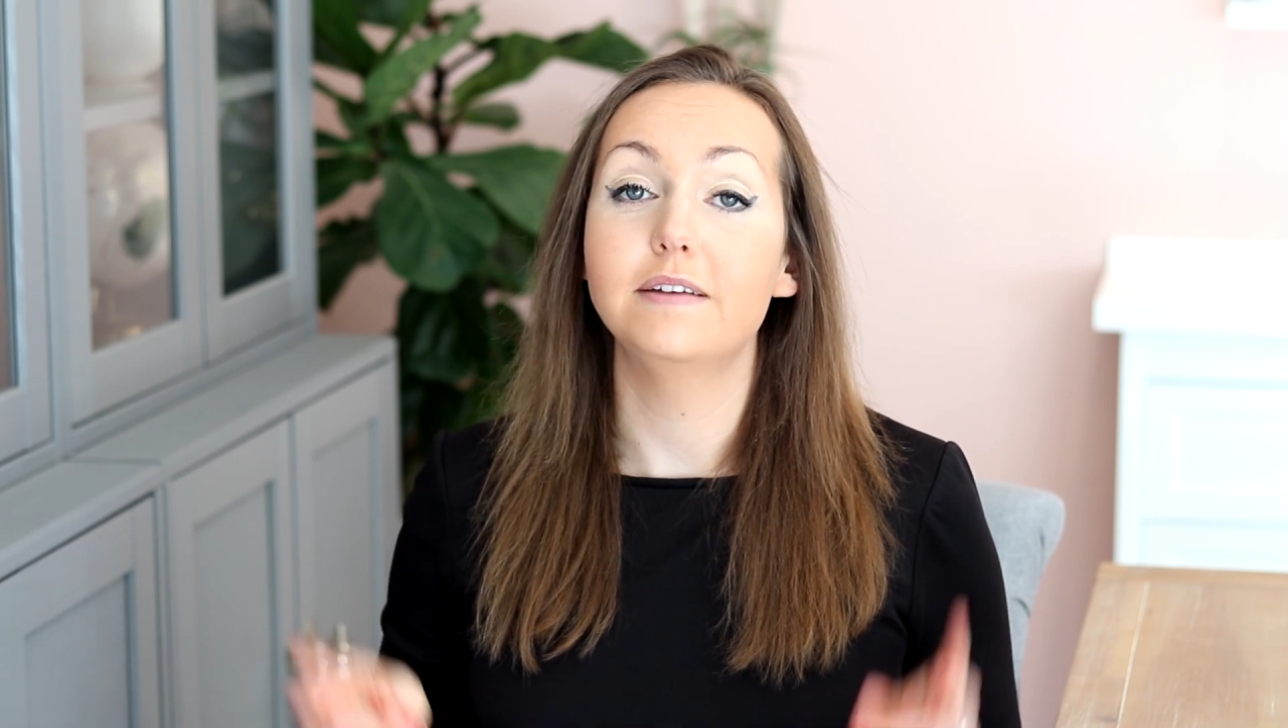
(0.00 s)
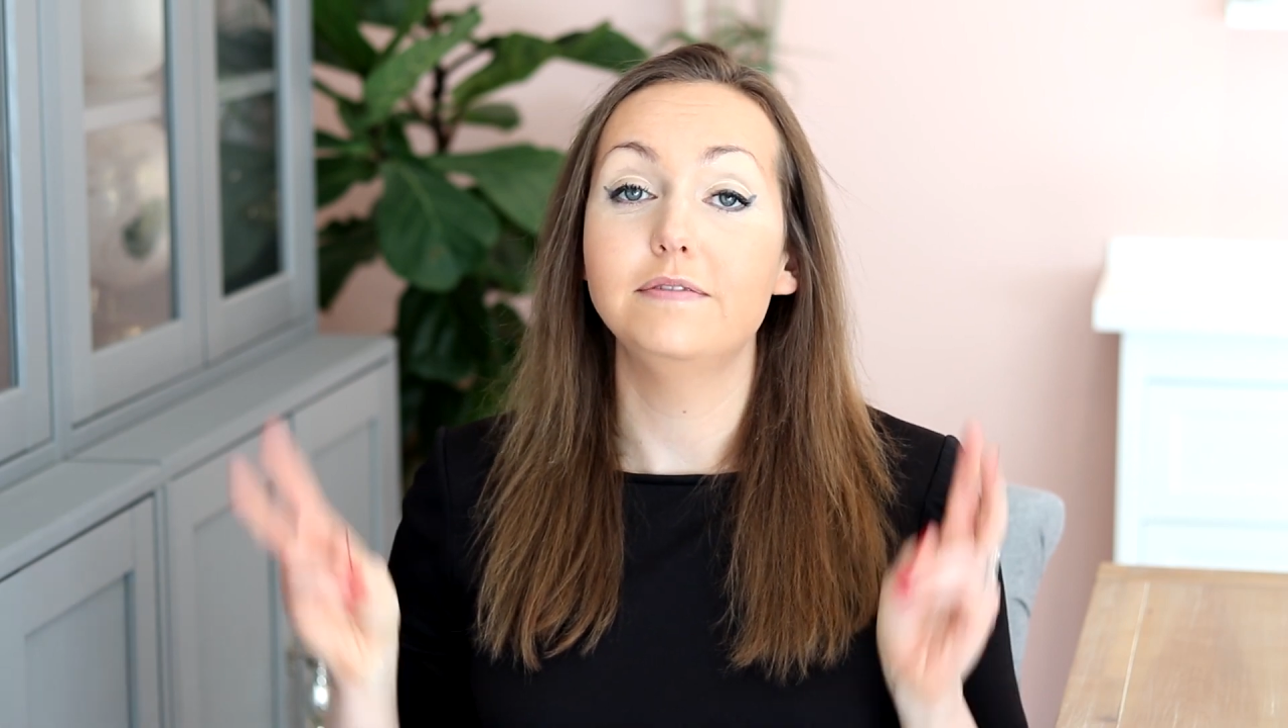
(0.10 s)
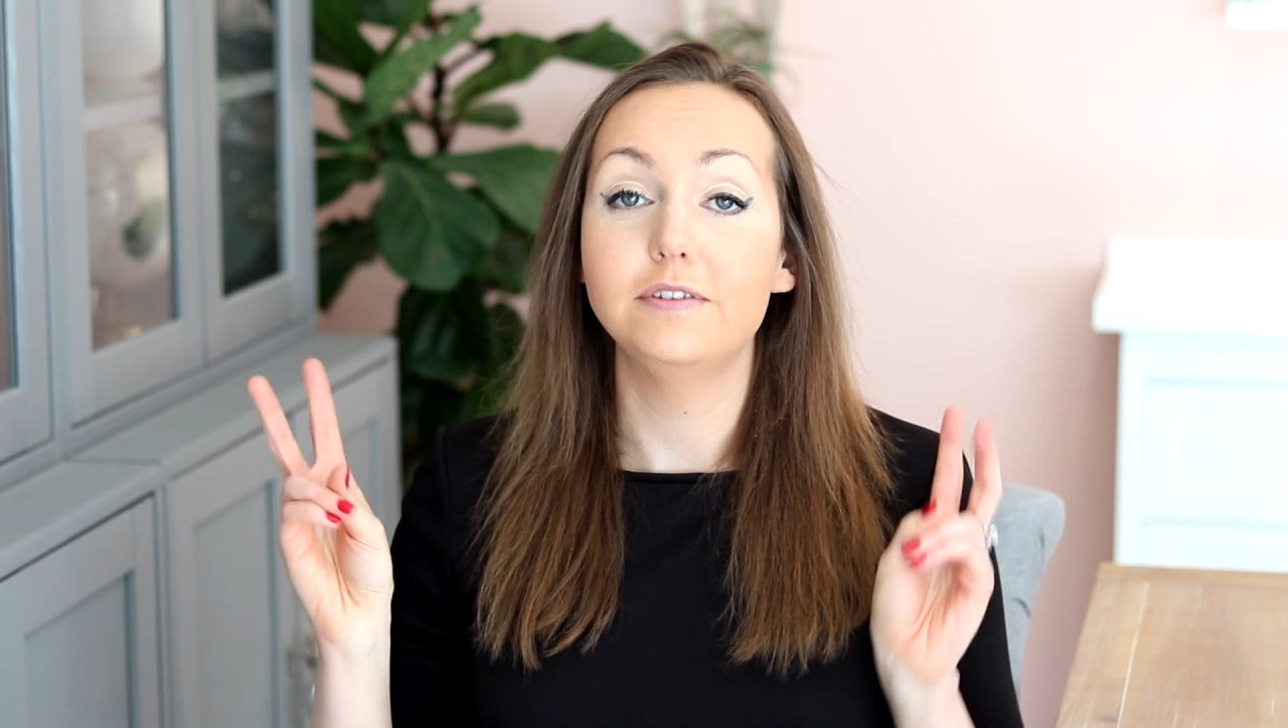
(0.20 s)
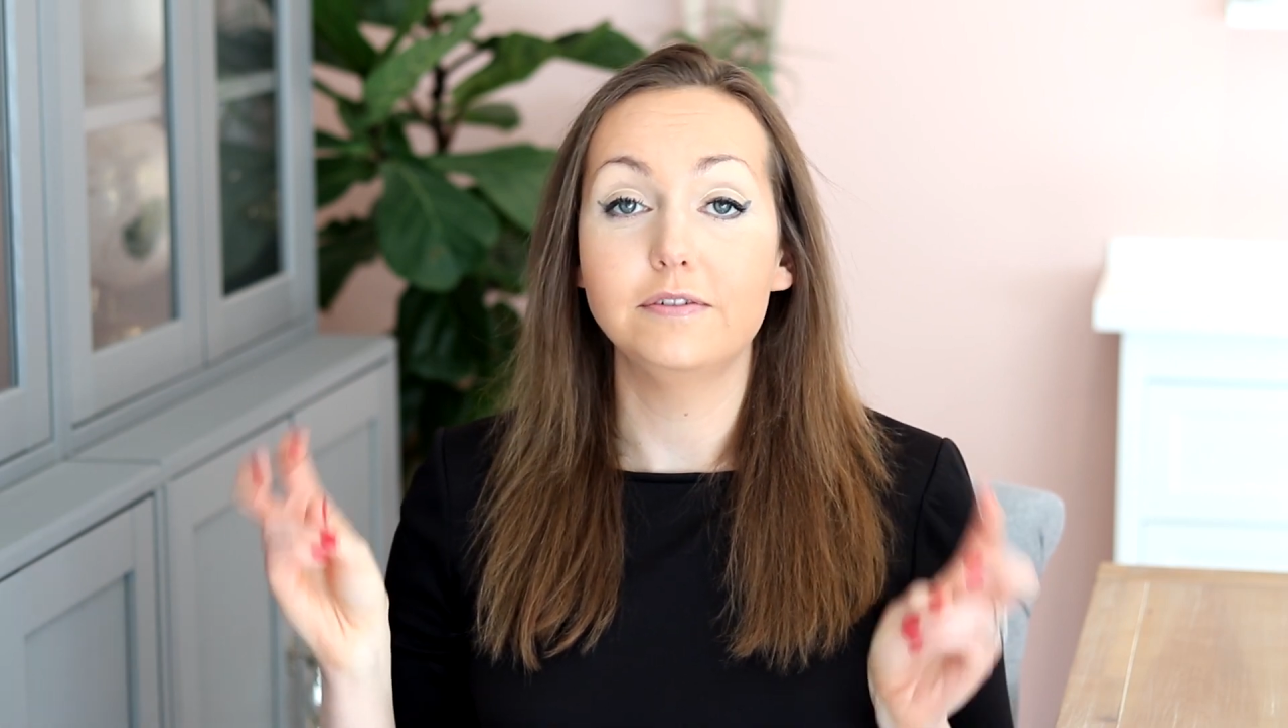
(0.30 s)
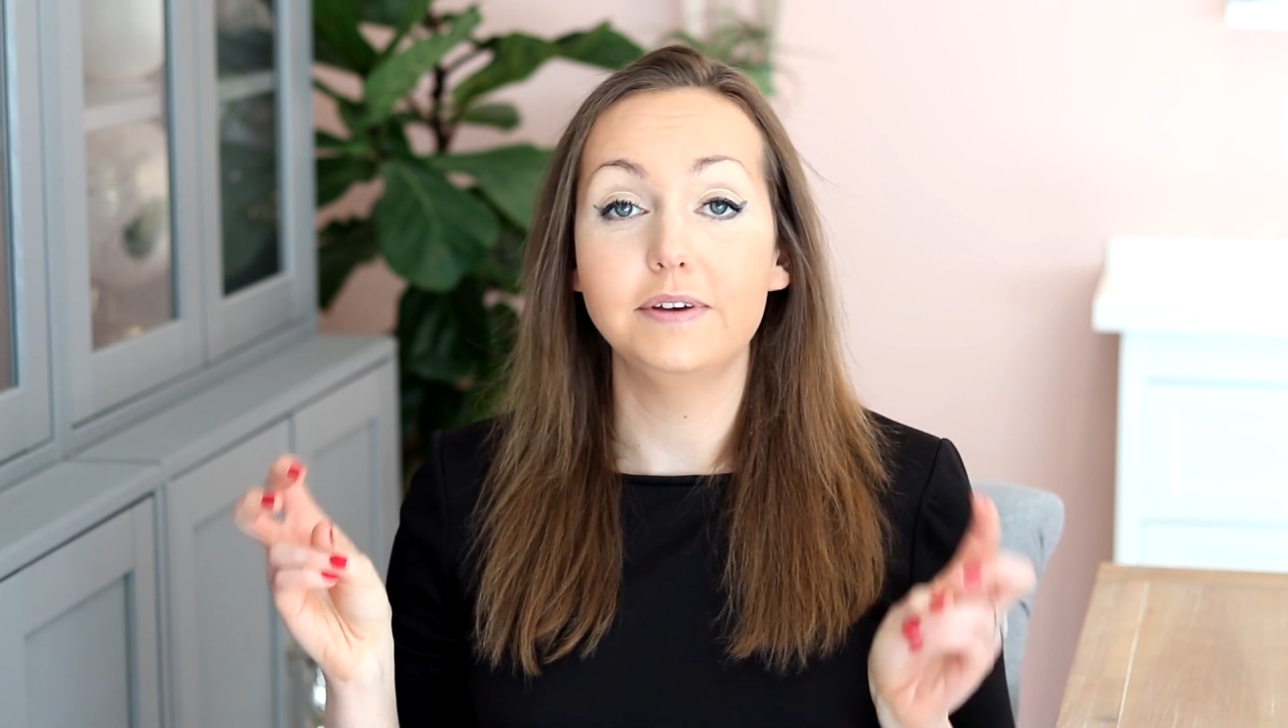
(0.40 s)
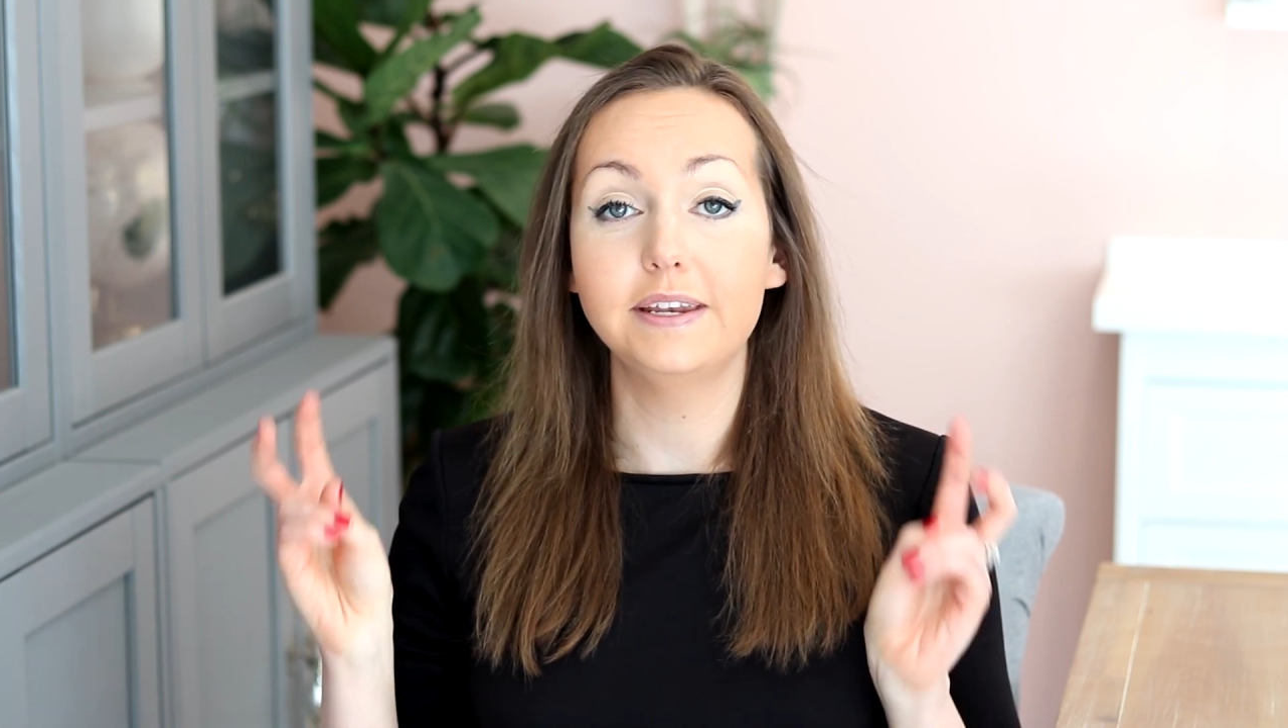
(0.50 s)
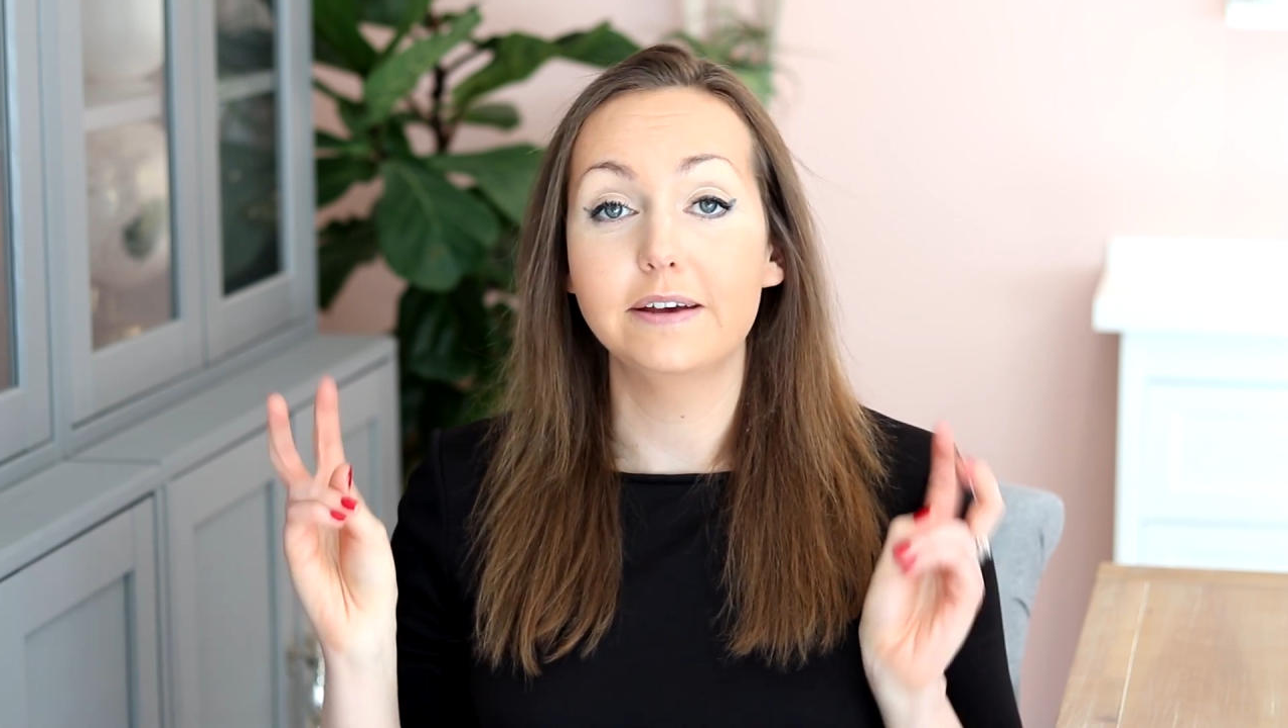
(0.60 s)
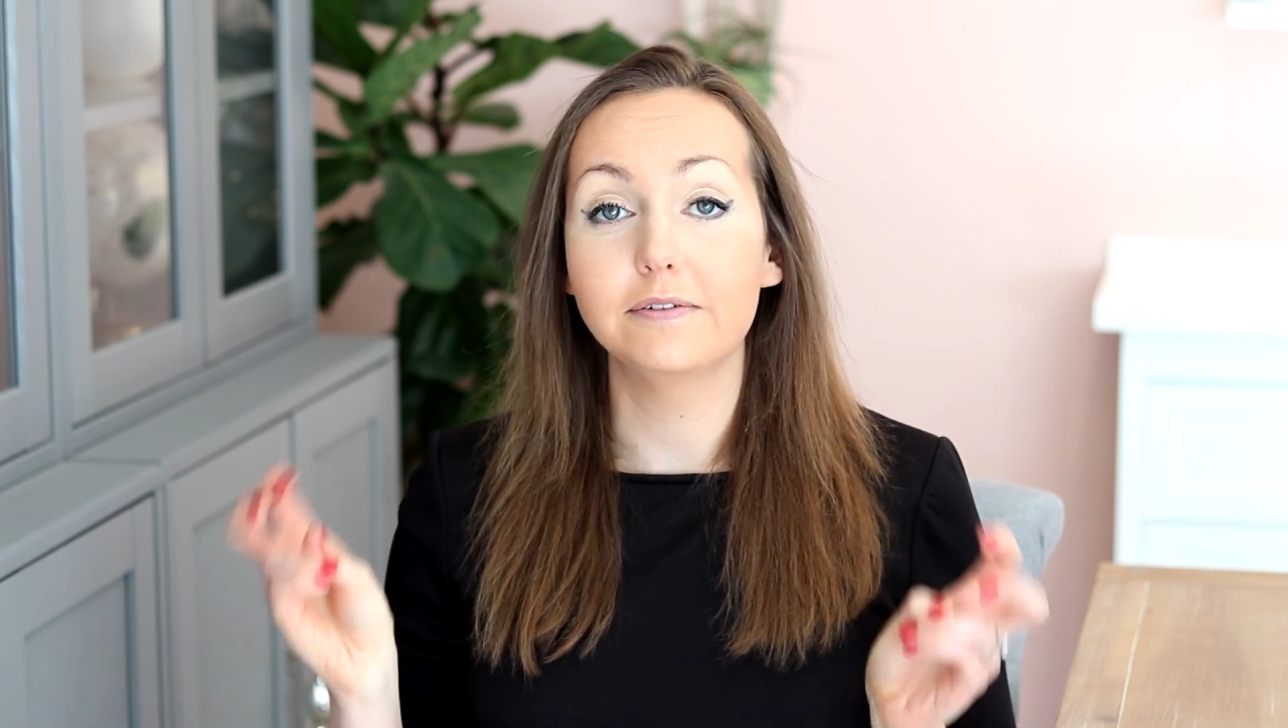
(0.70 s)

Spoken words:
of doing it